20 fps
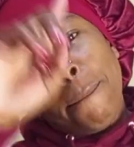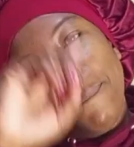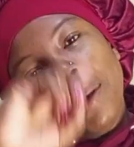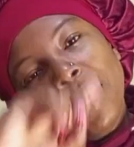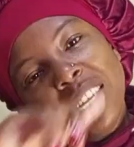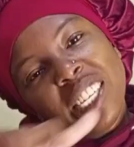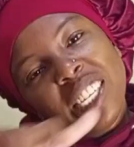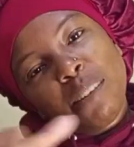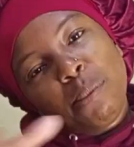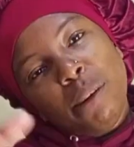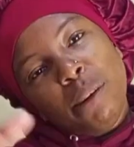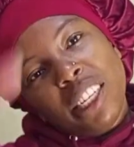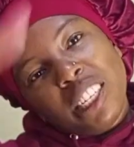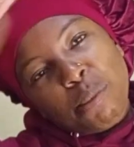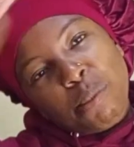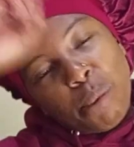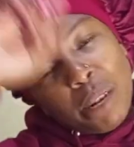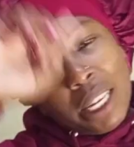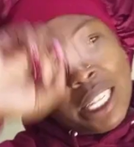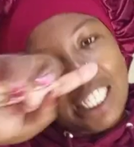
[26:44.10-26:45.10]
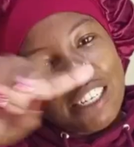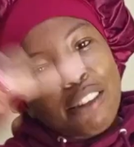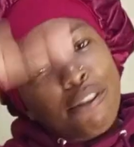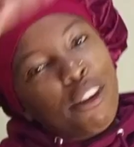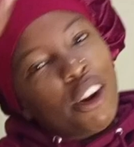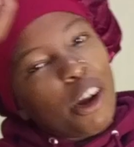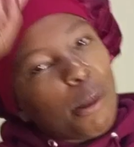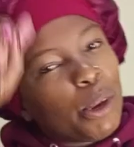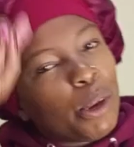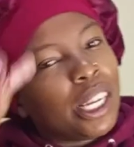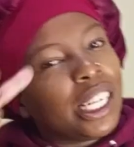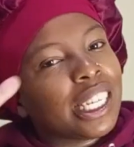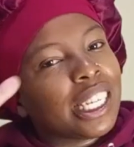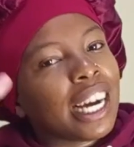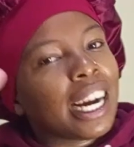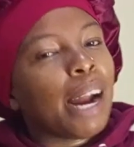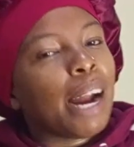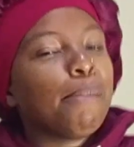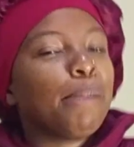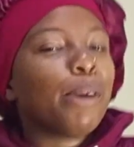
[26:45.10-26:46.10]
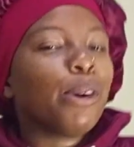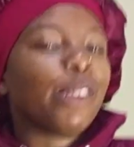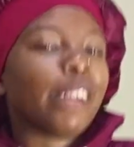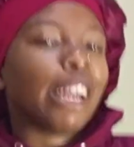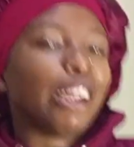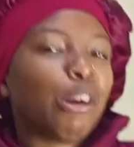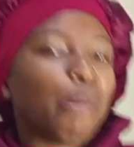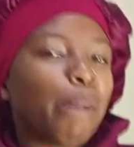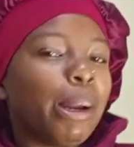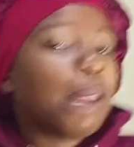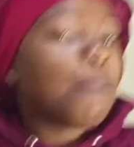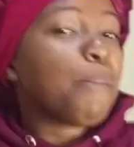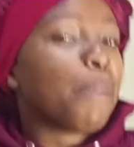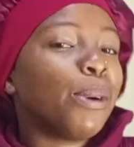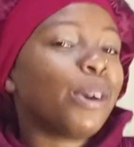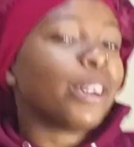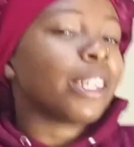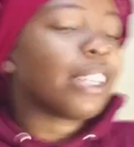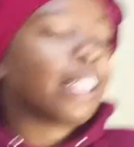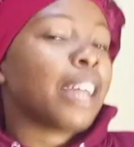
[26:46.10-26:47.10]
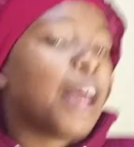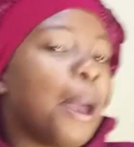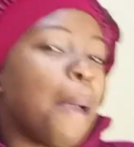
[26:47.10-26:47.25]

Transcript: please, please, please follow me on Instagram because I normally post